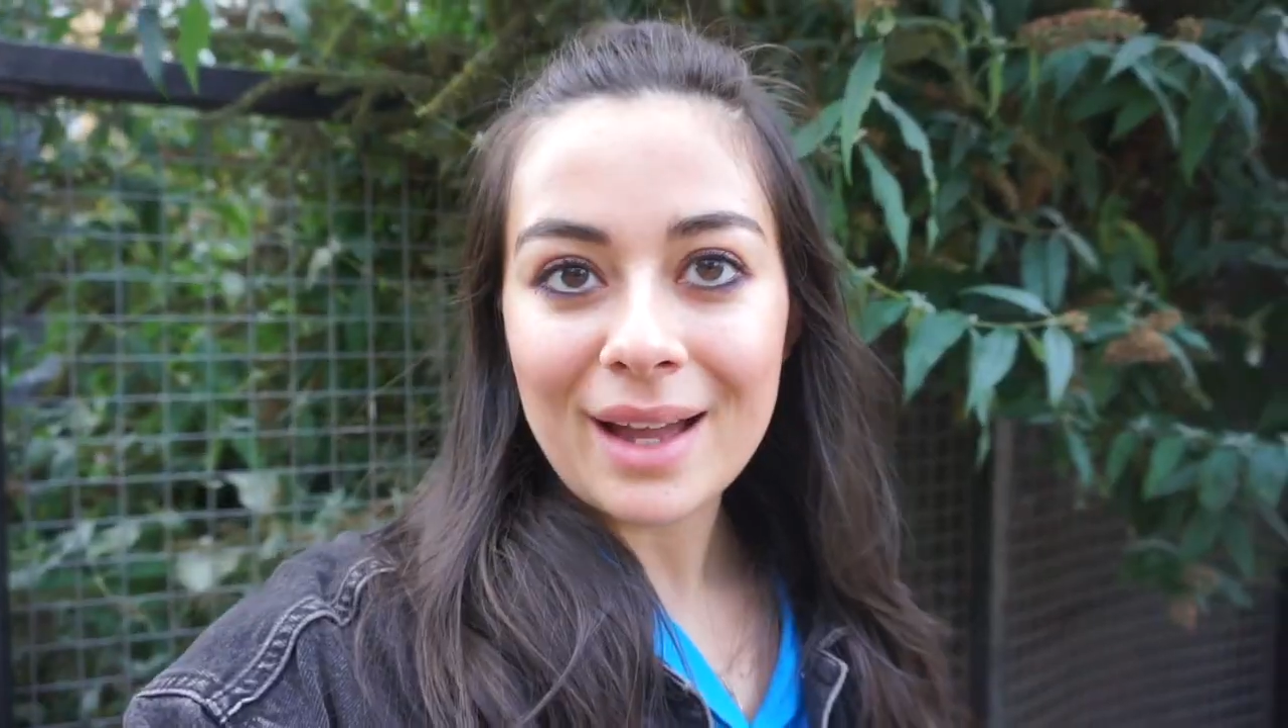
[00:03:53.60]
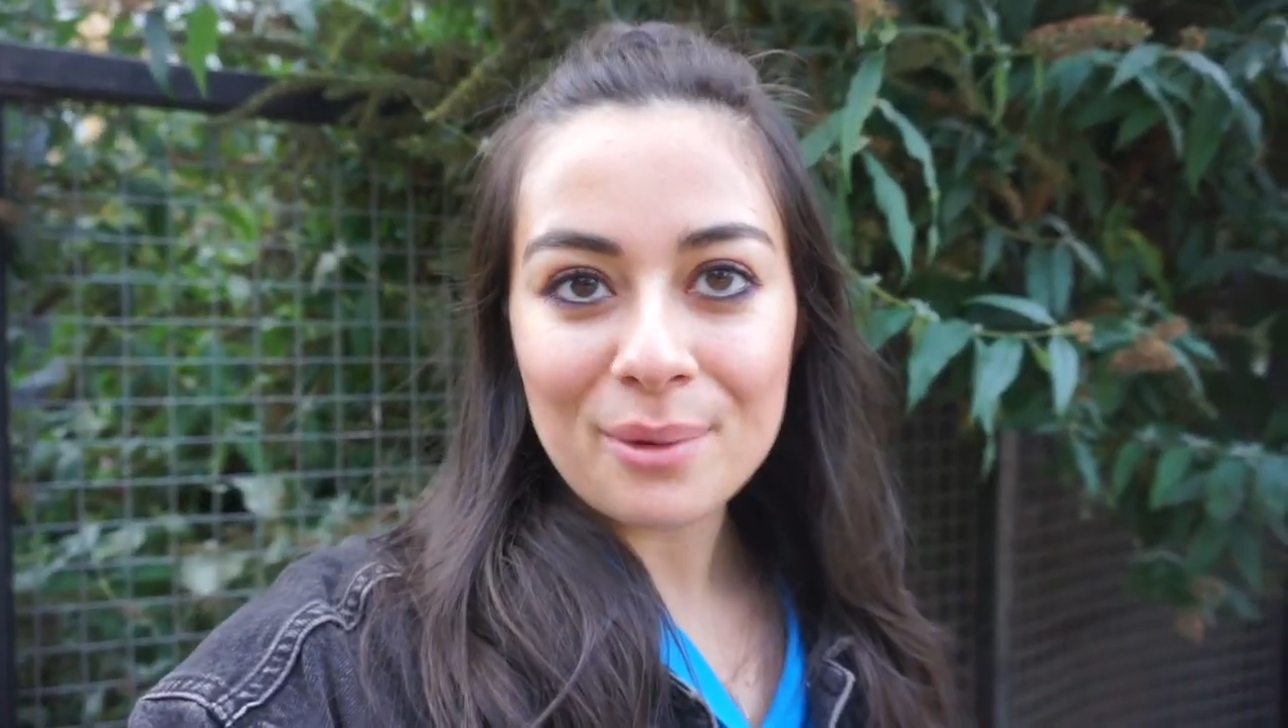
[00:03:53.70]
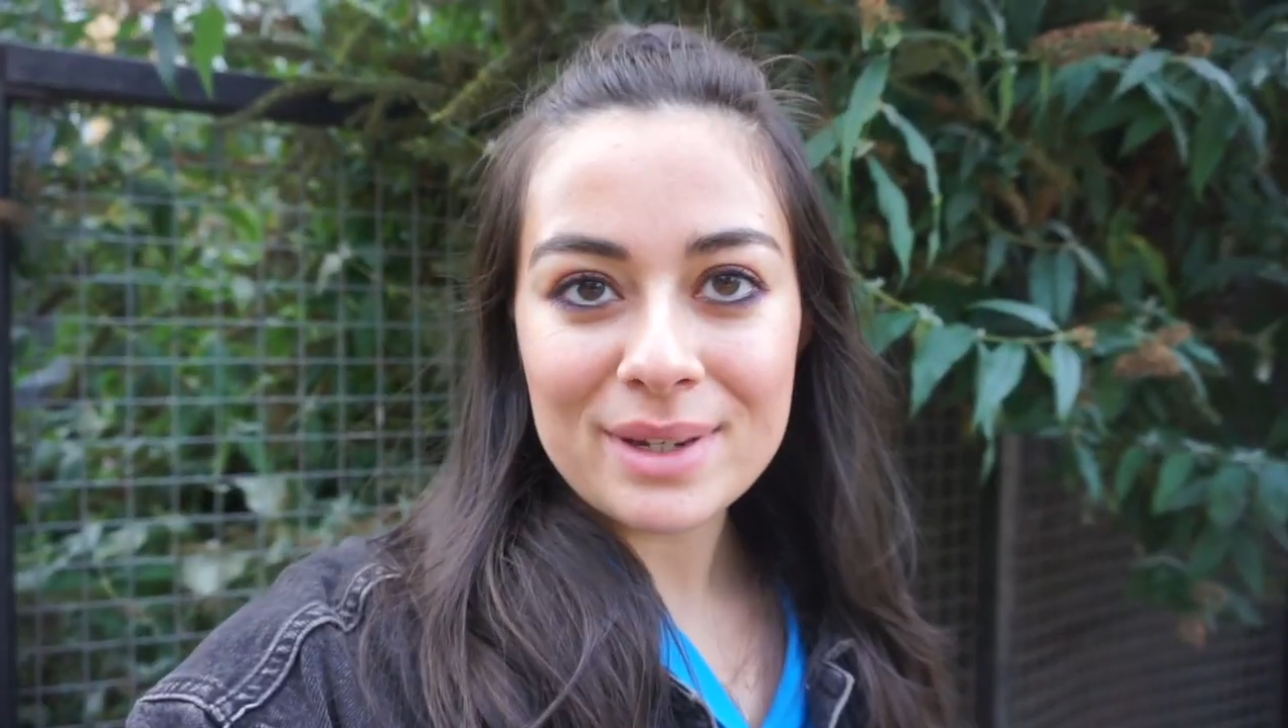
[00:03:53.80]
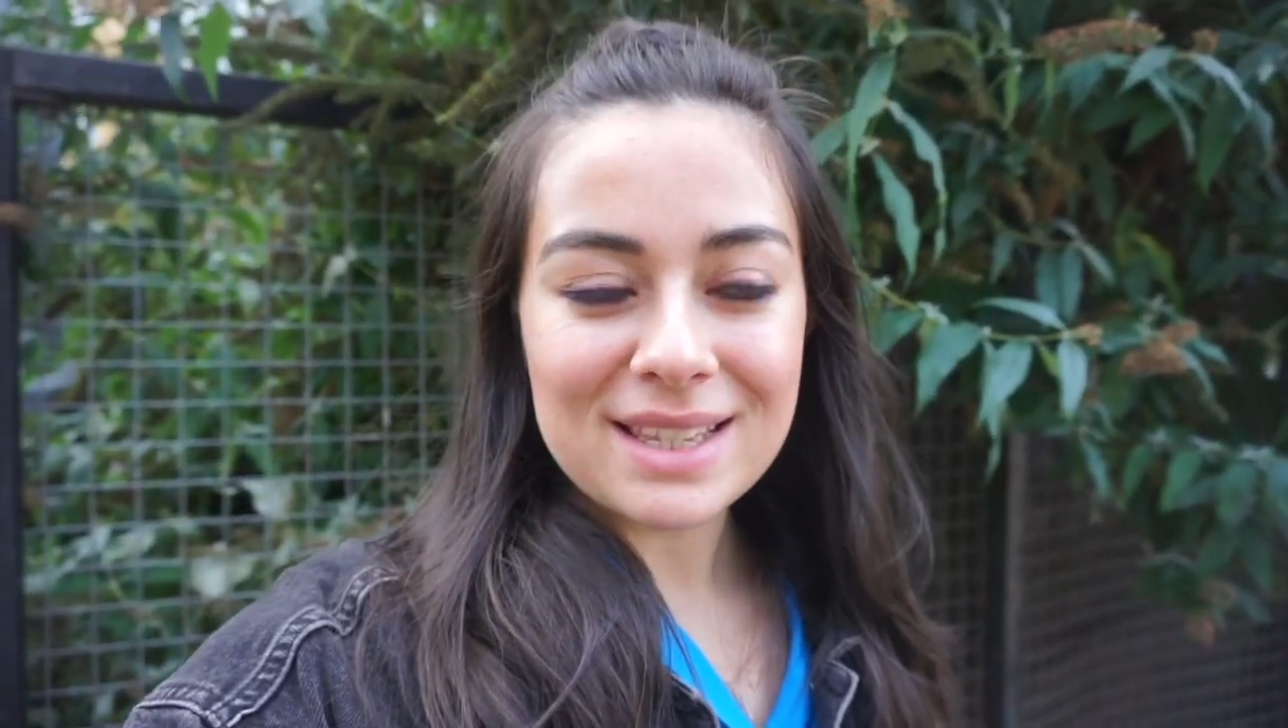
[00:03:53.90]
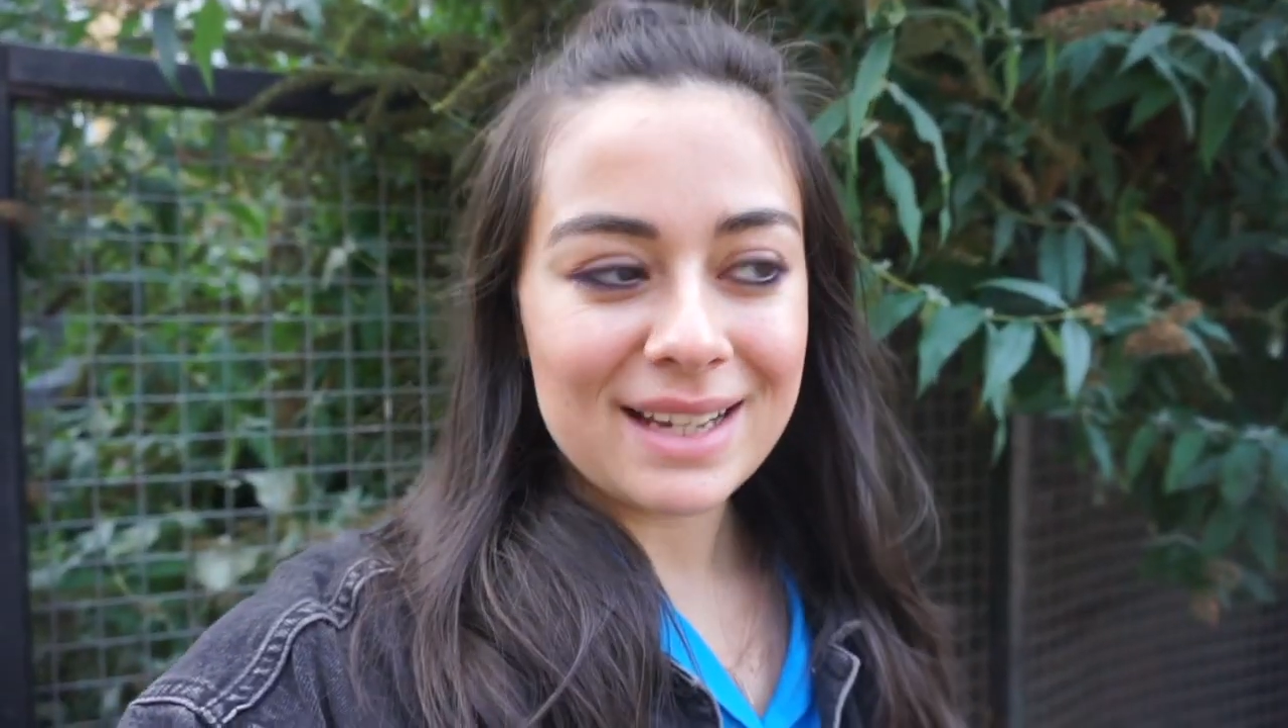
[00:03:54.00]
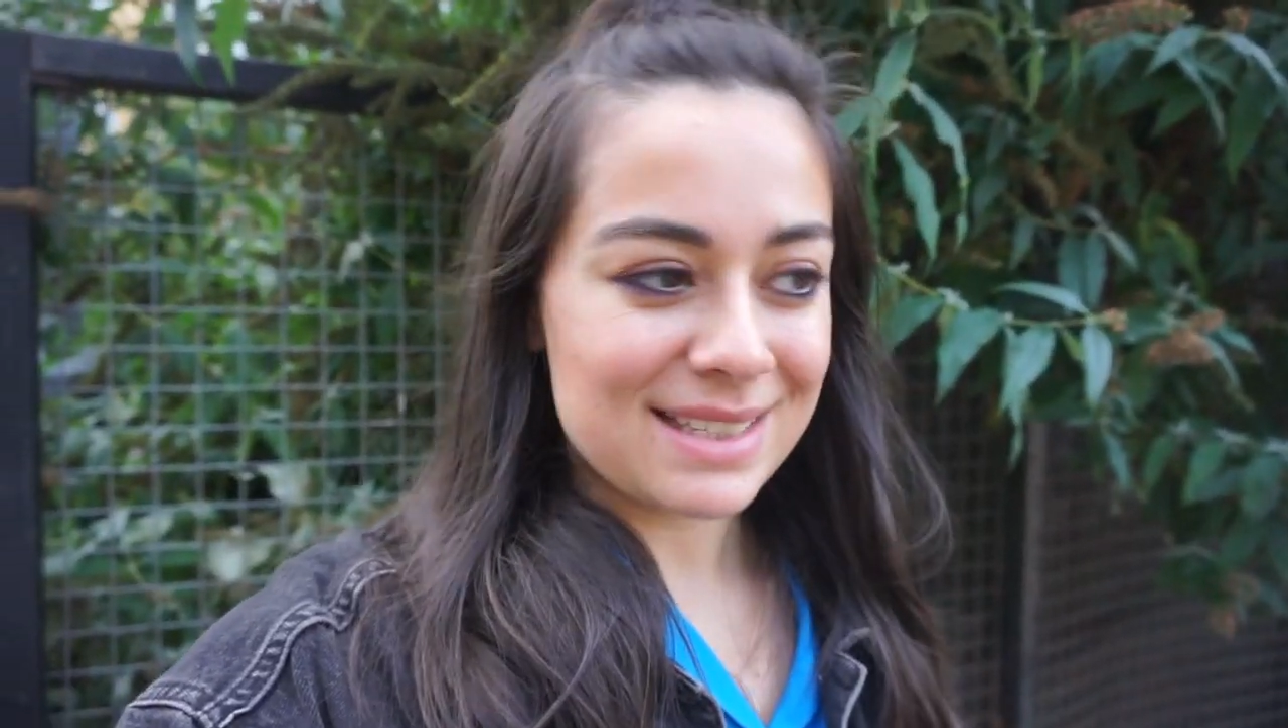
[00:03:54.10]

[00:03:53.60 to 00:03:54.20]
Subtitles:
I always like